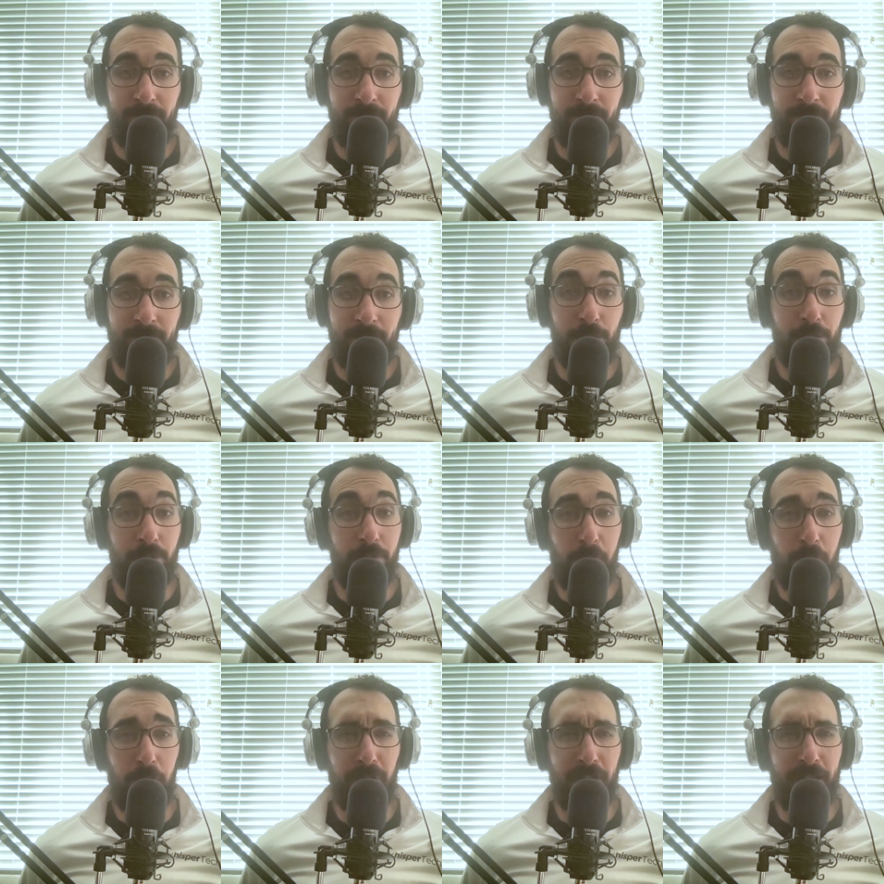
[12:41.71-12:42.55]
This is
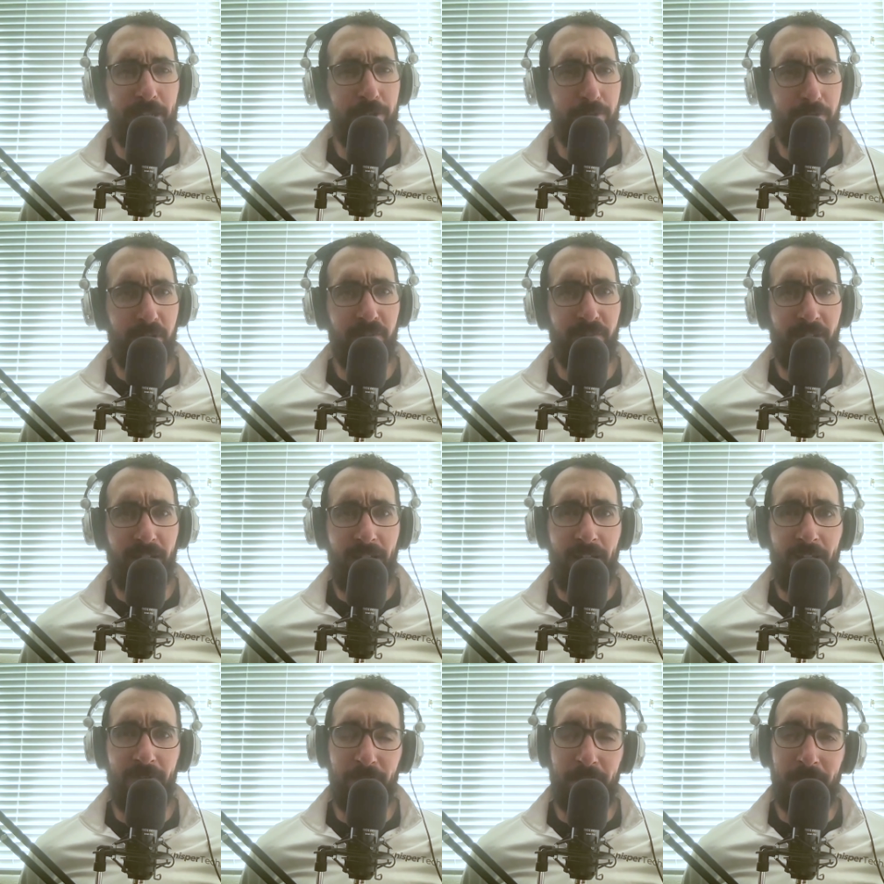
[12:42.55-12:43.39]
more like
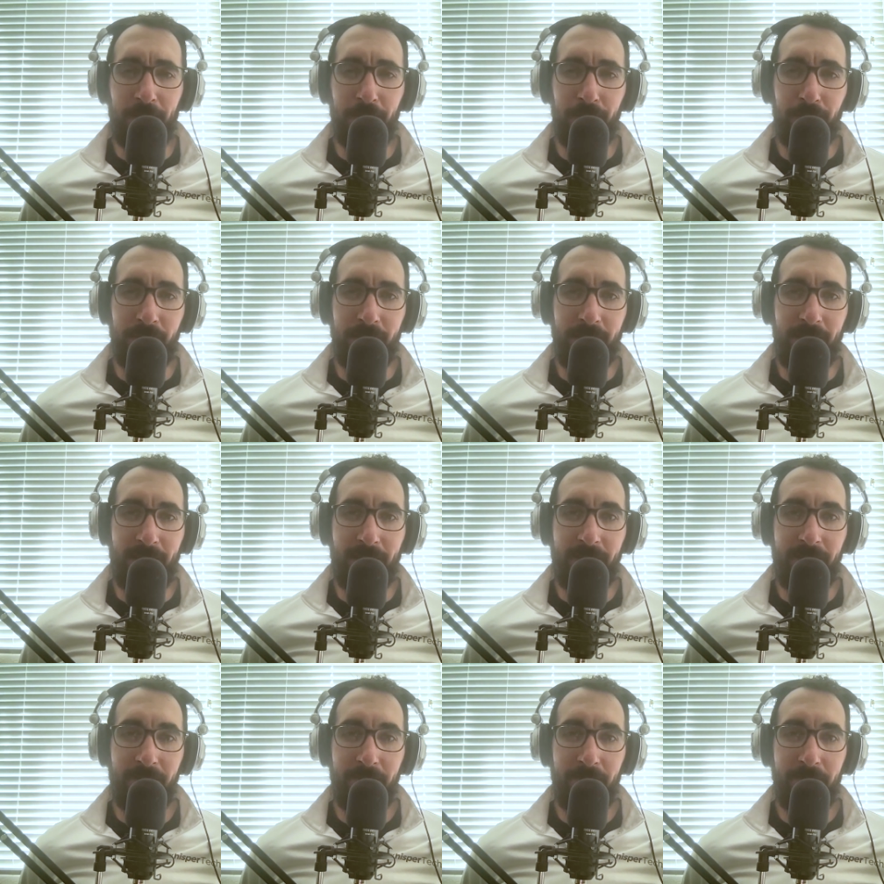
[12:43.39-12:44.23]
12.5 minutes with
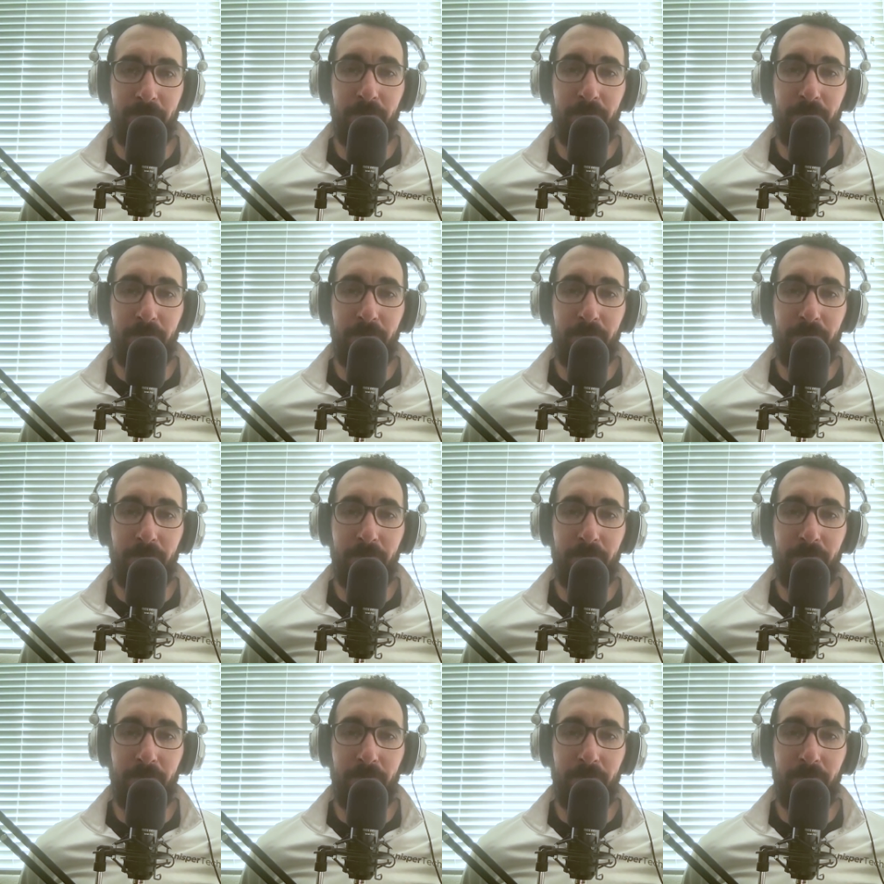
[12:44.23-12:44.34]
Nick,